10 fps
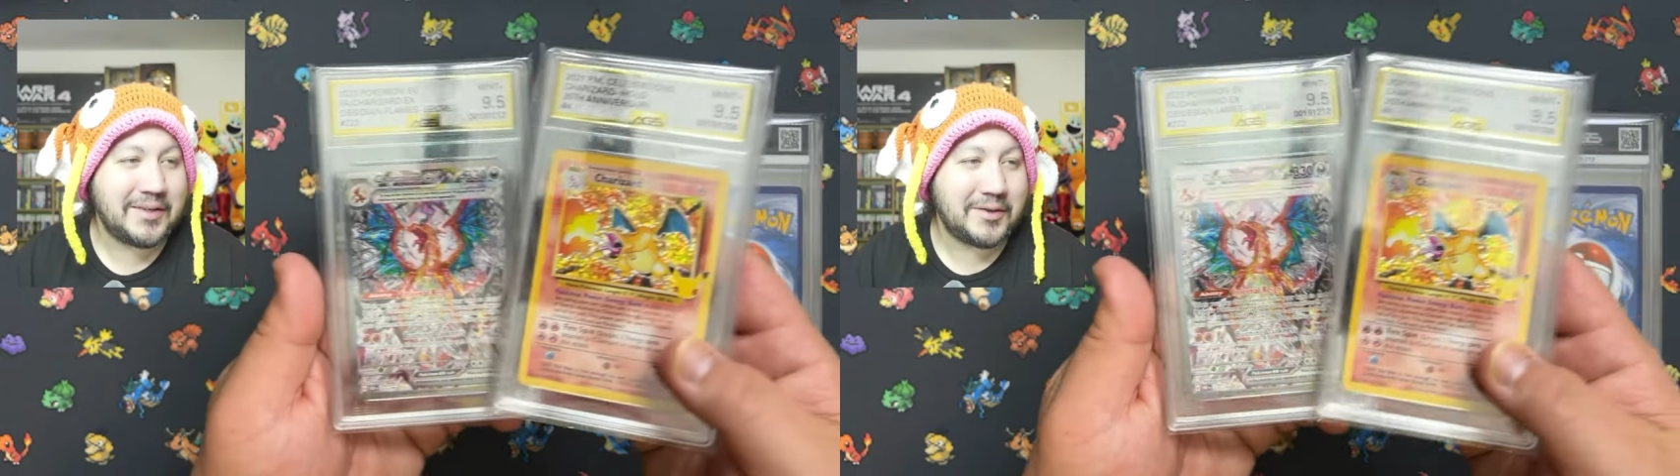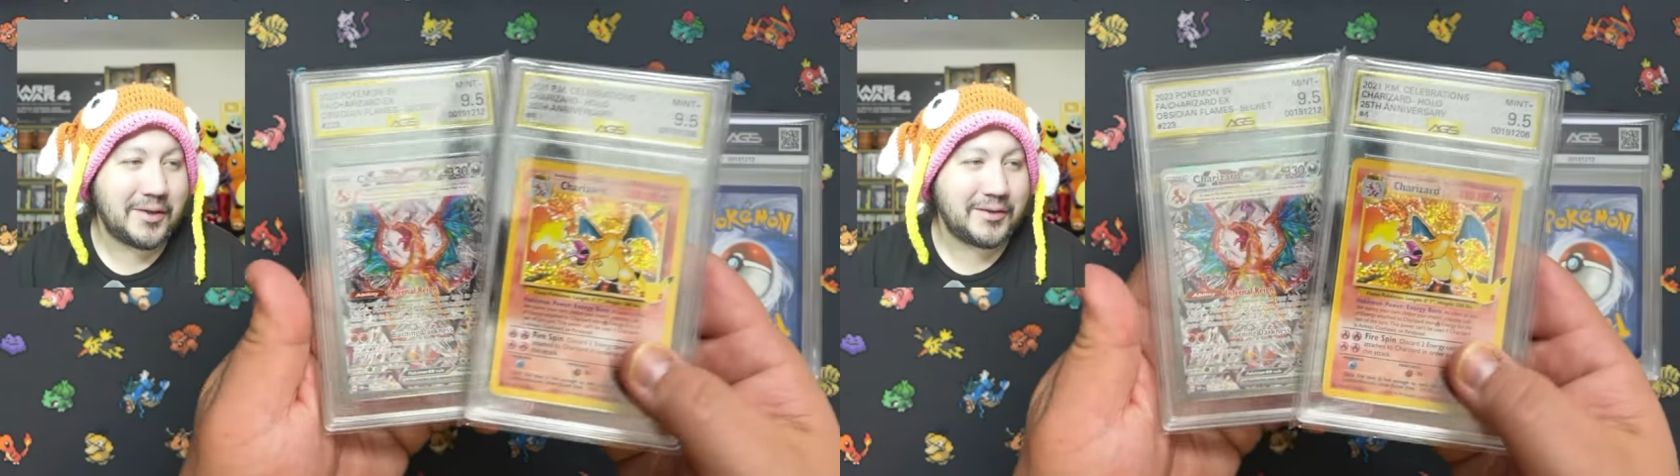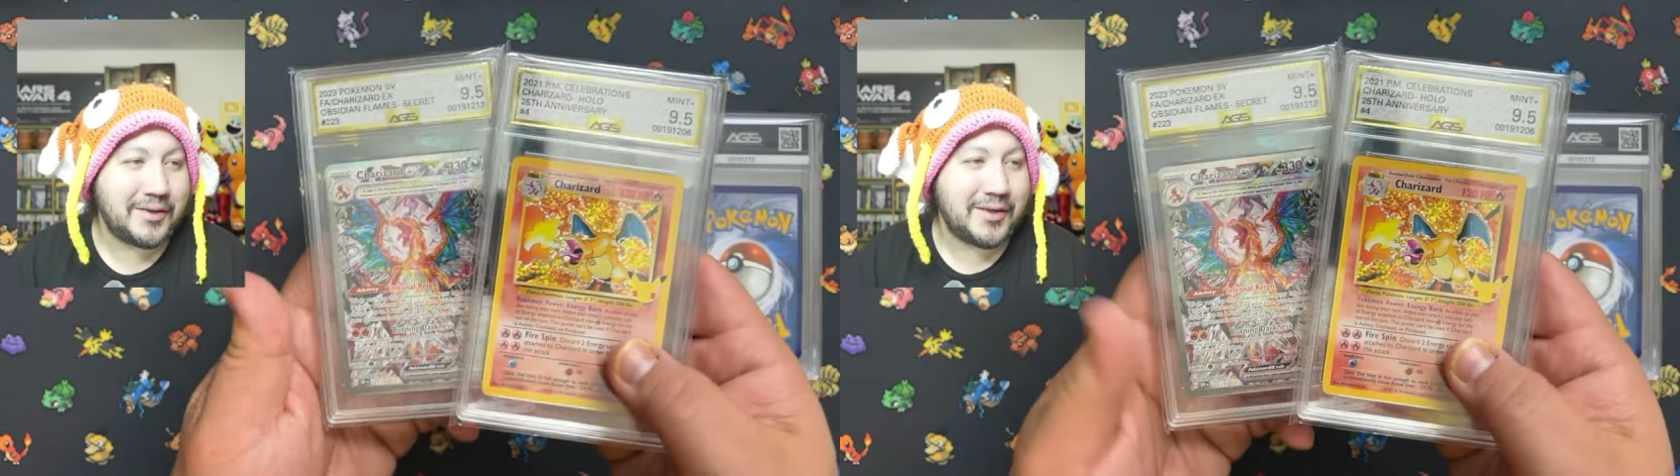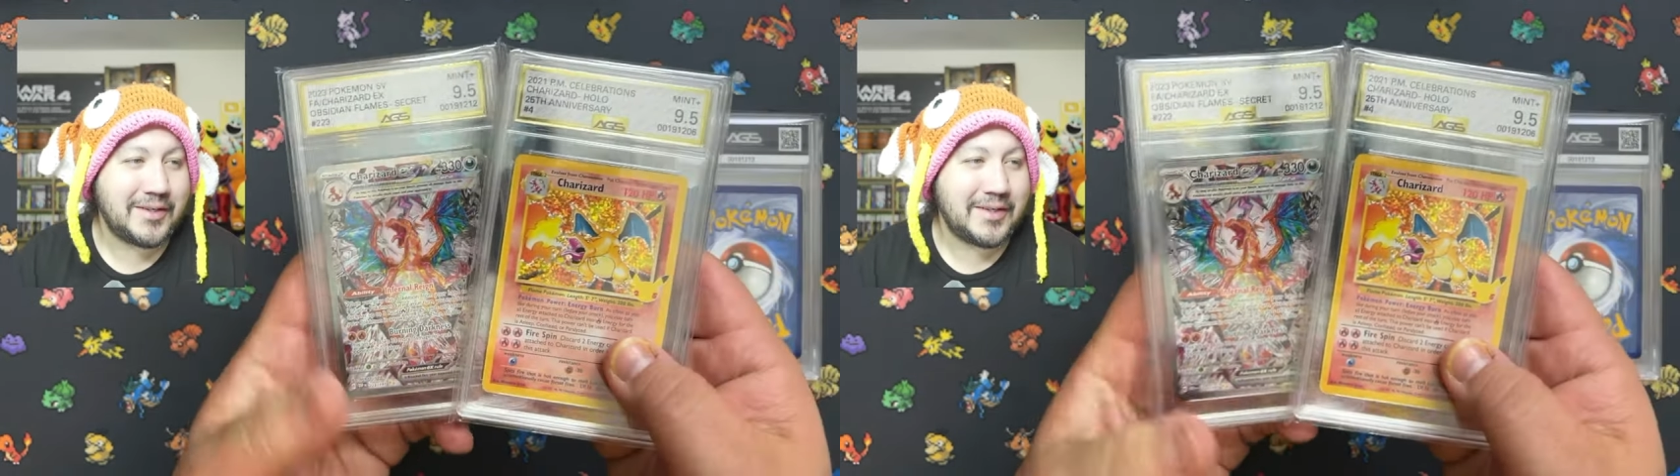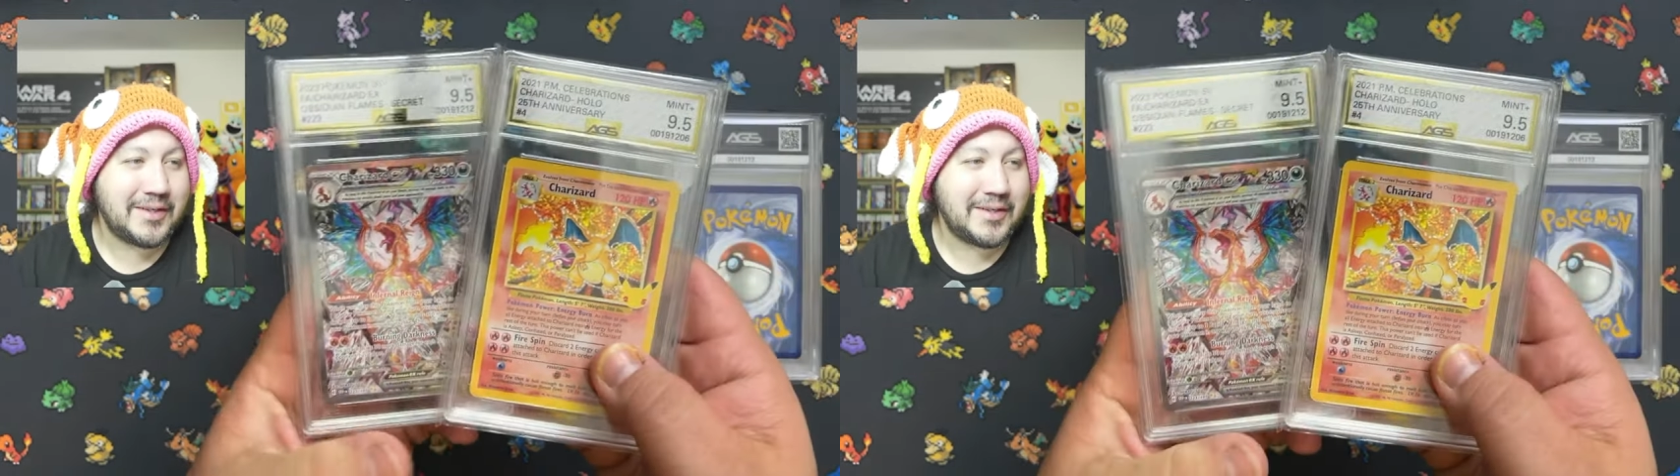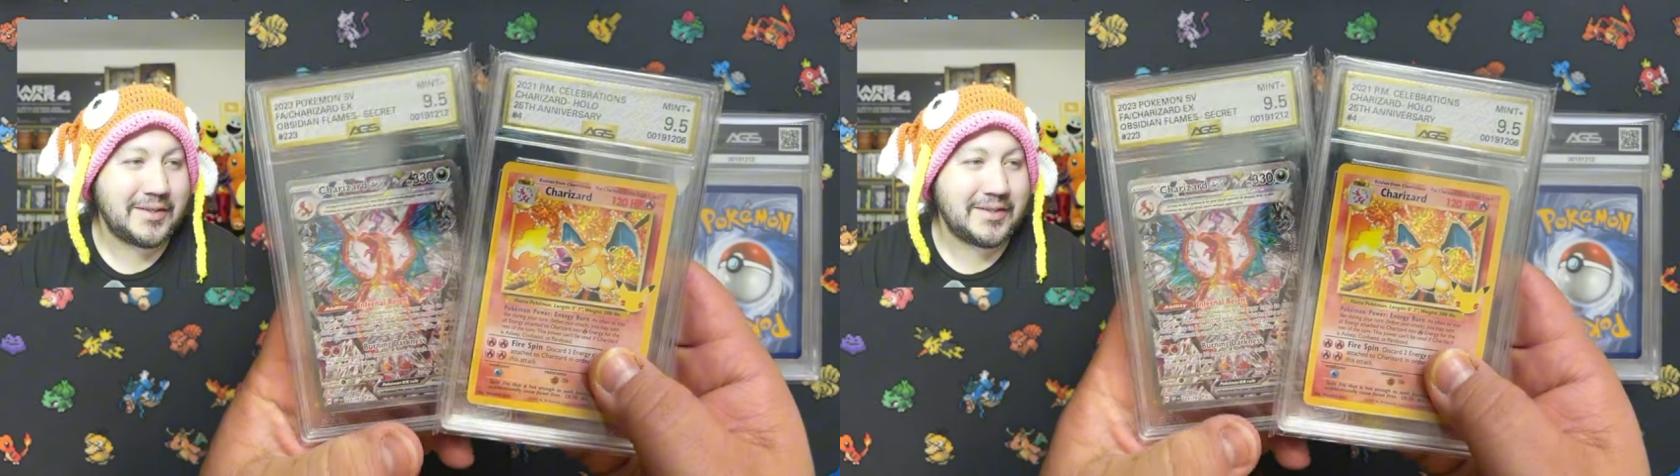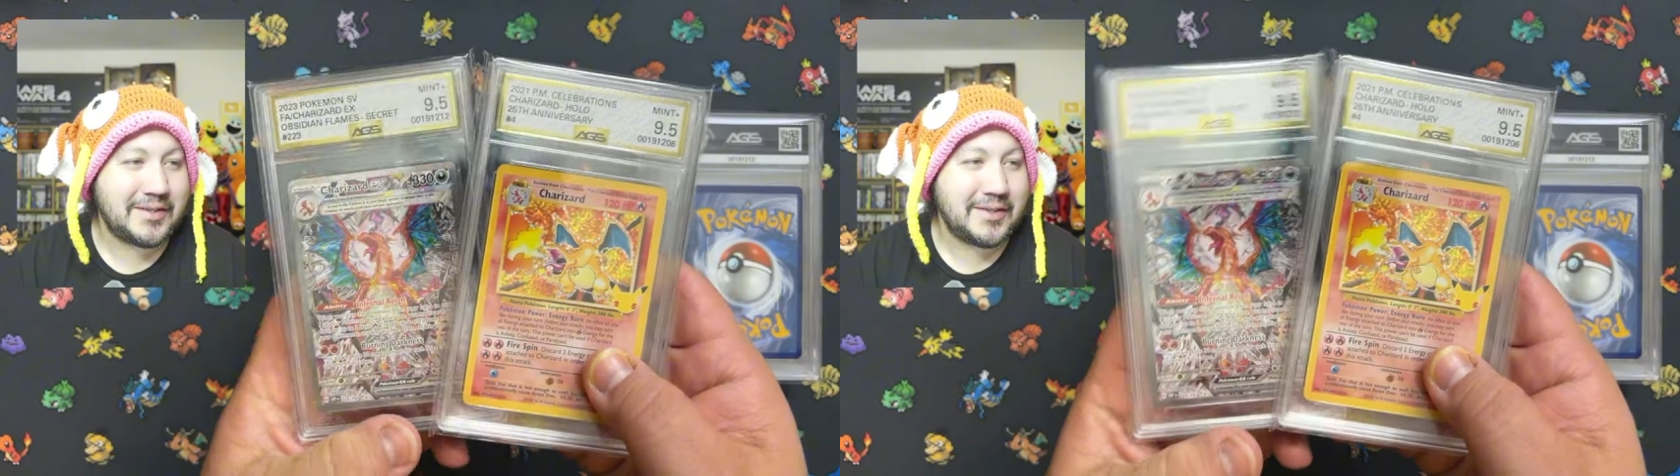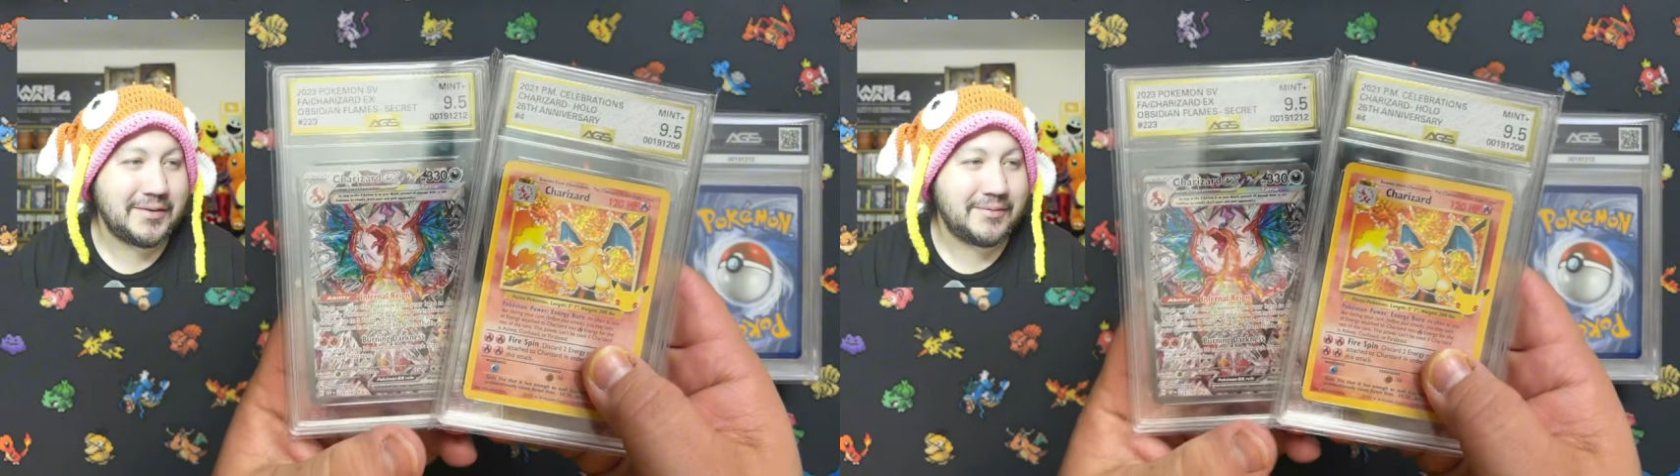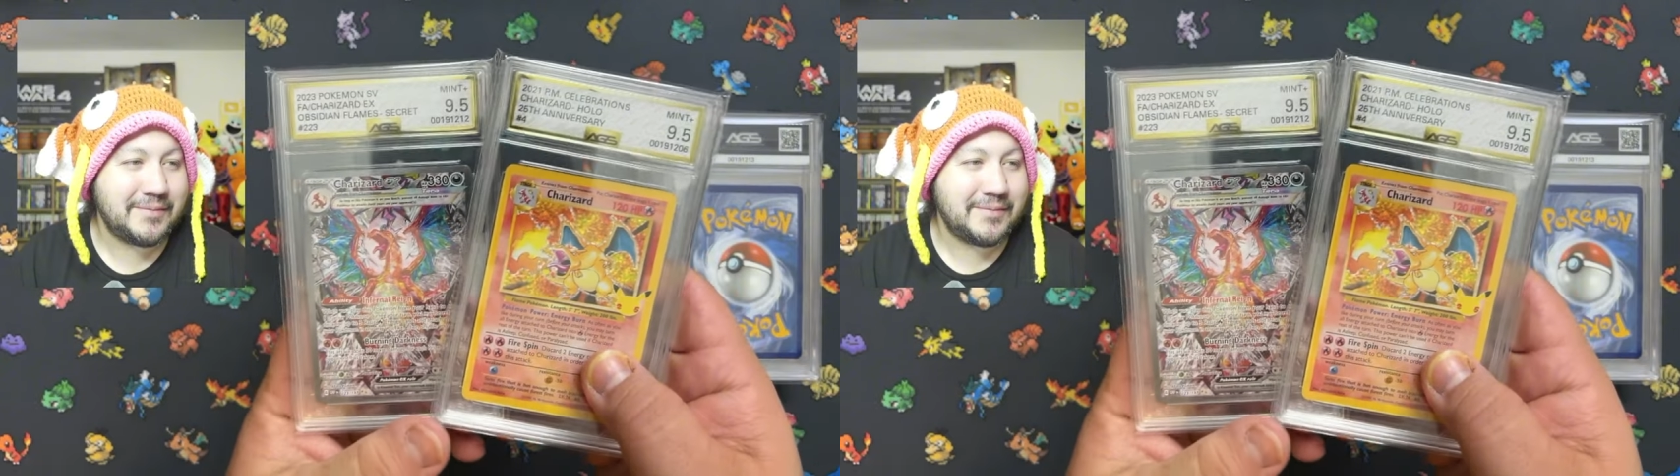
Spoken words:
Charizards in there, just two.